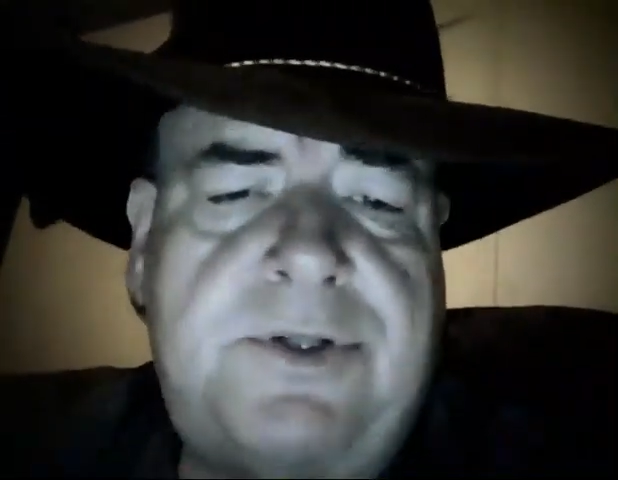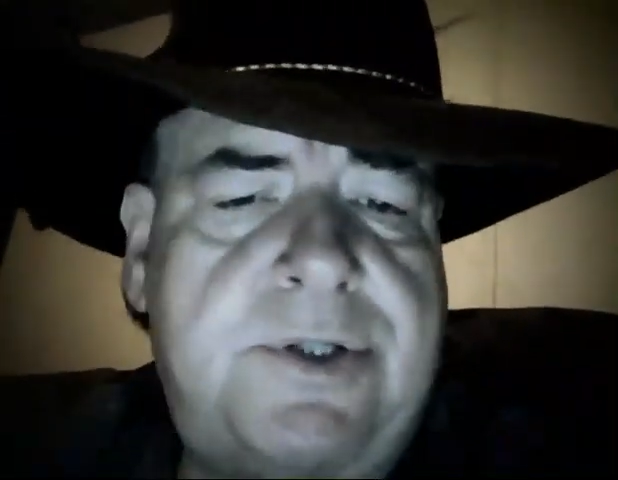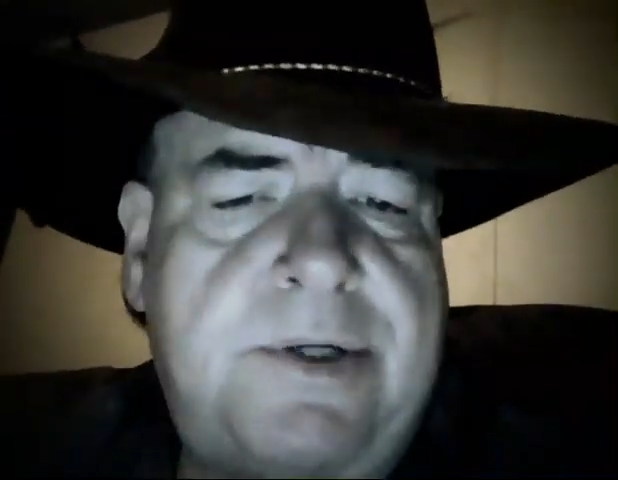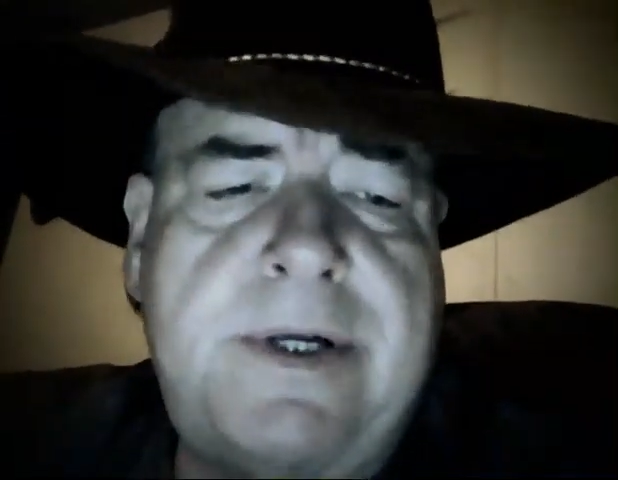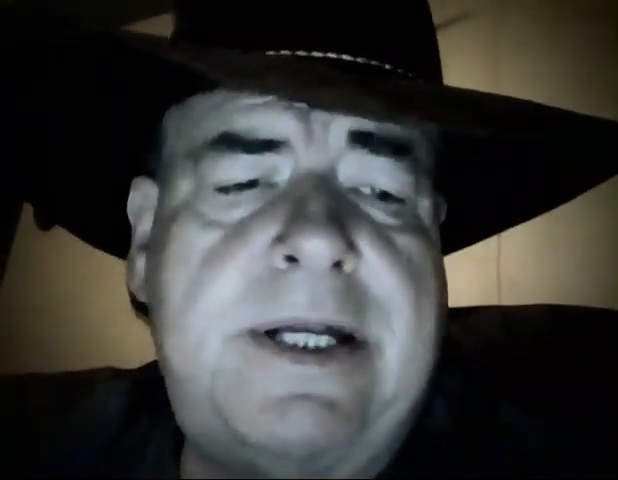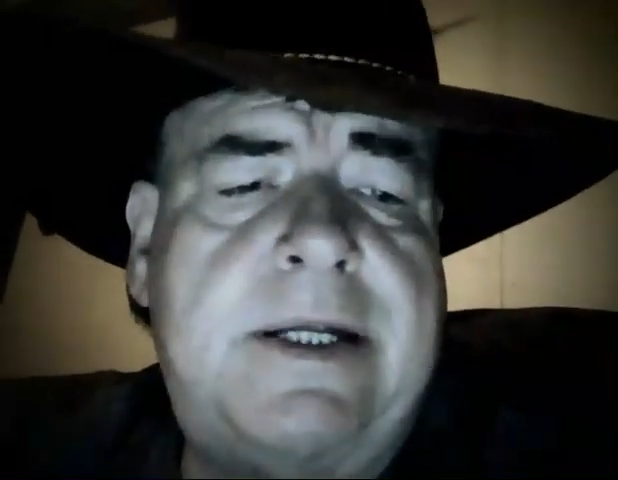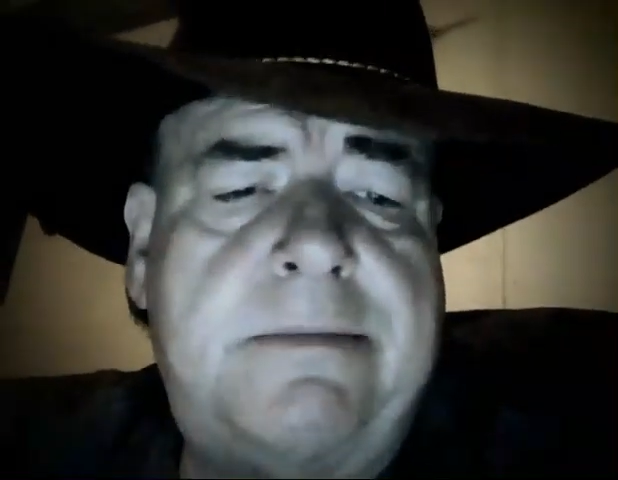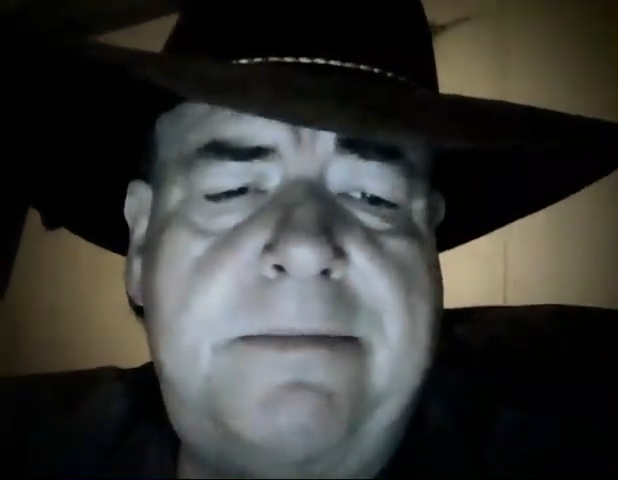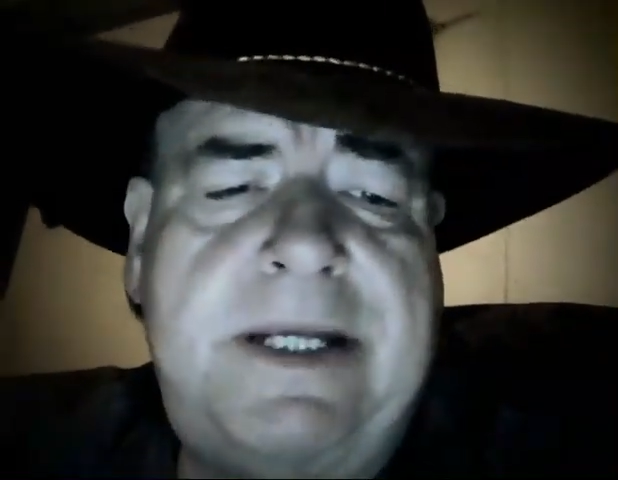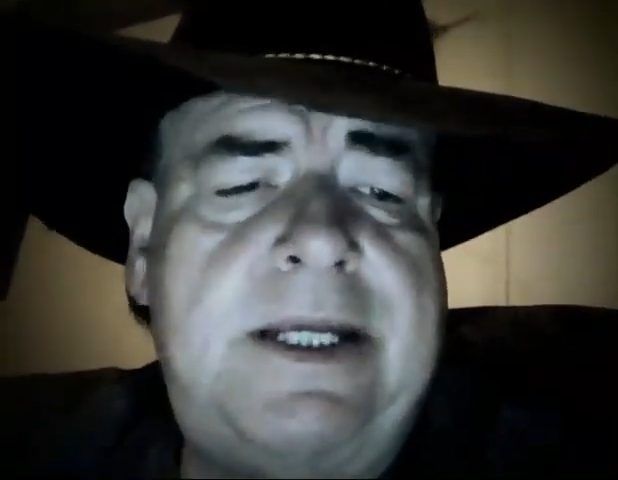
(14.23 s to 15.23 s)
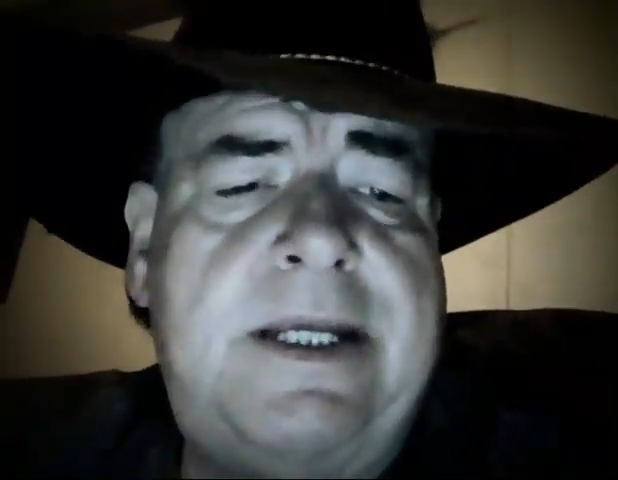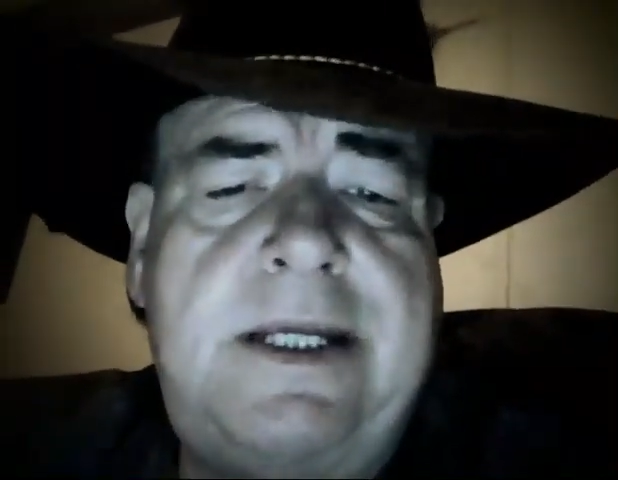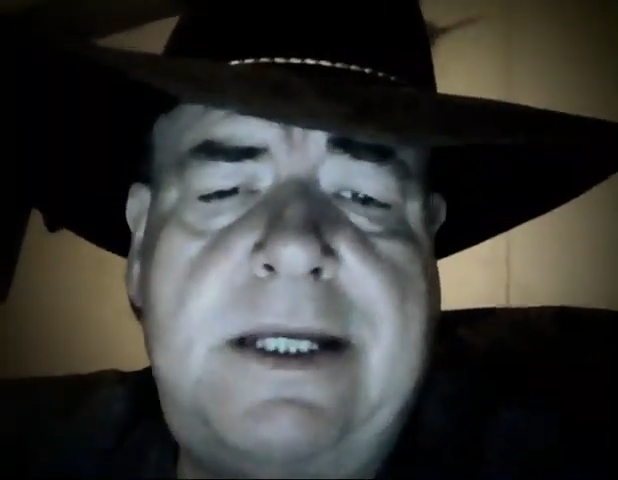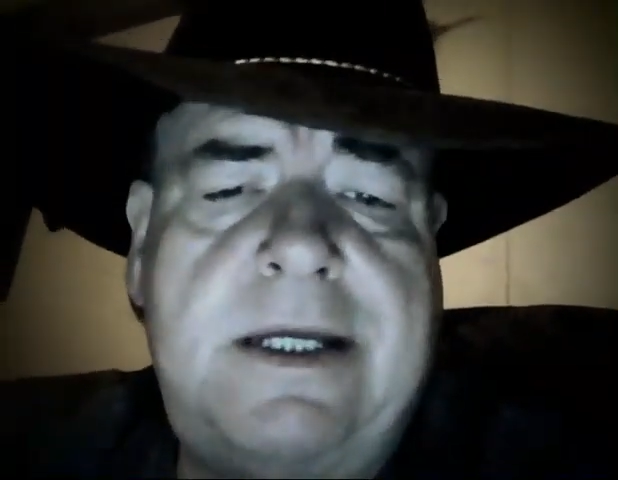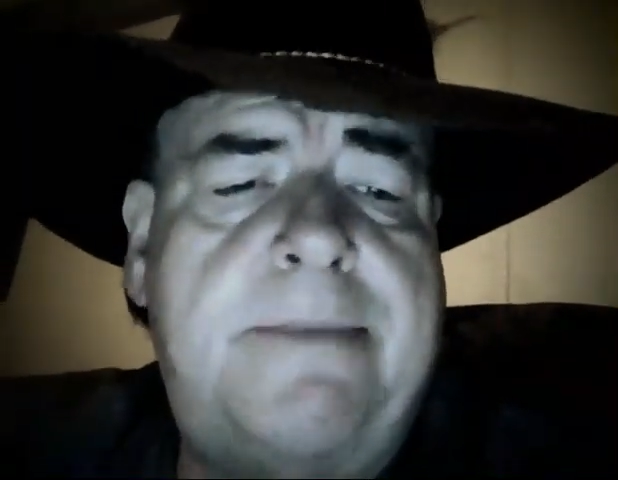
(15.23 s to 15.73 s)
string
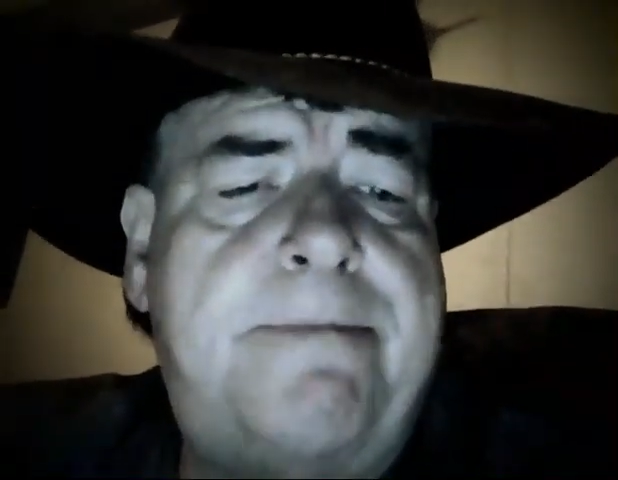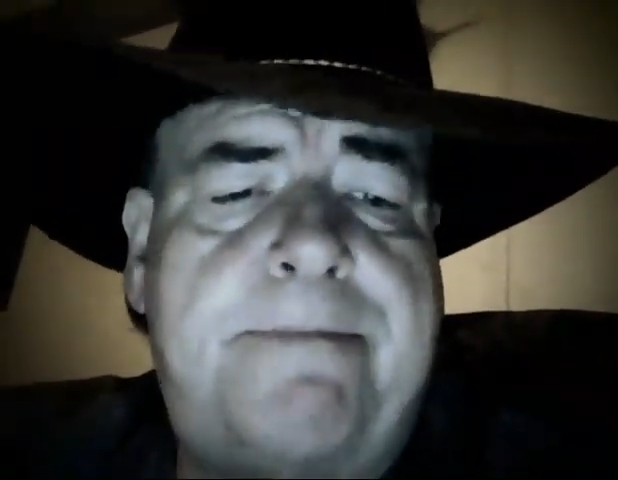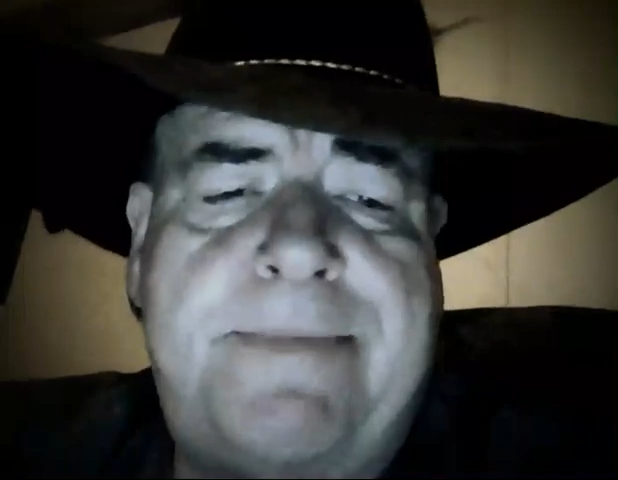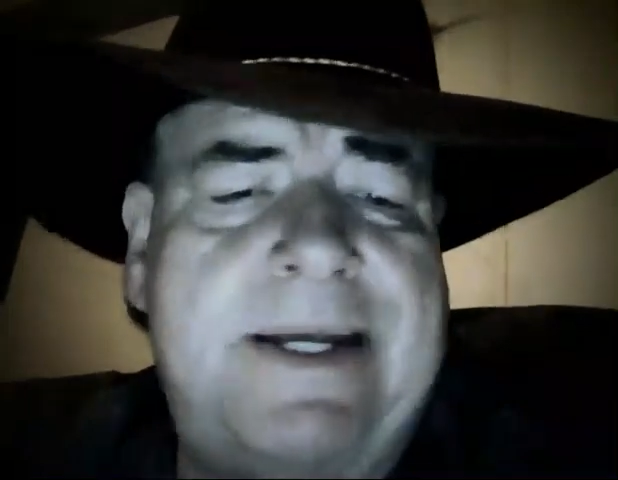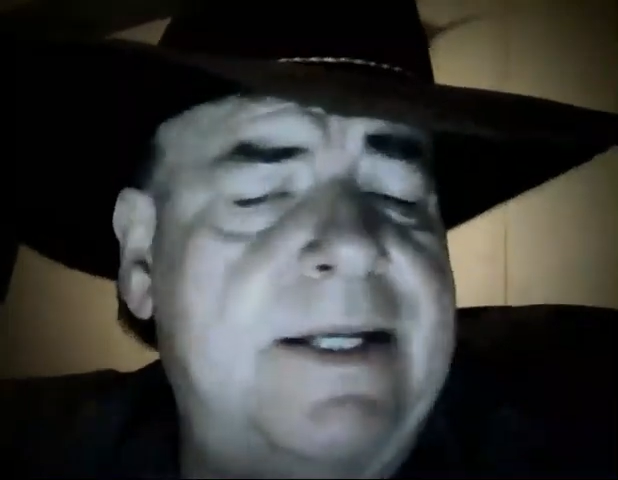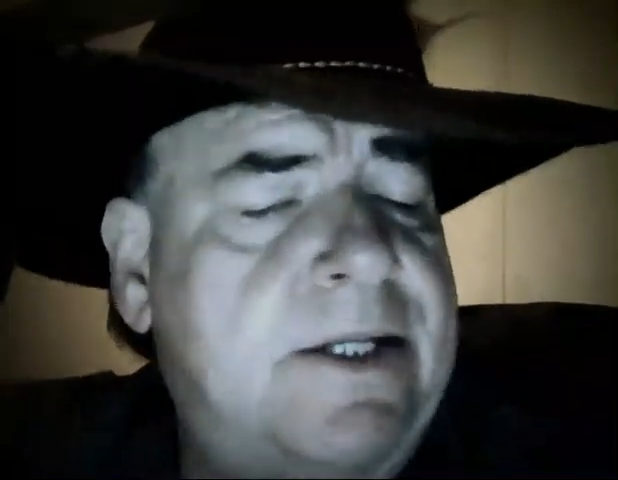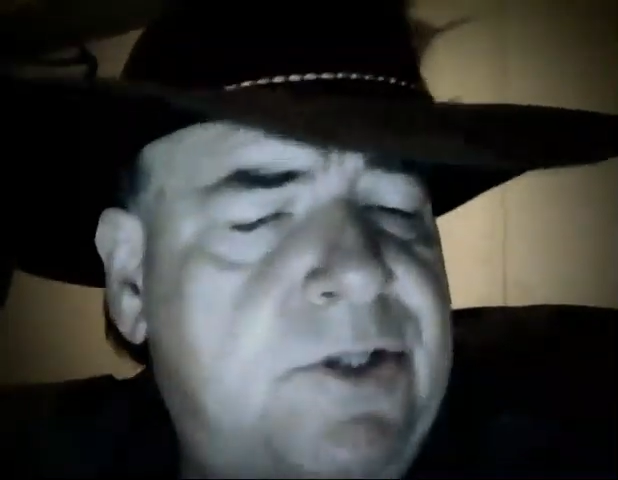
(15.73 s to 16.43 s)
me up in a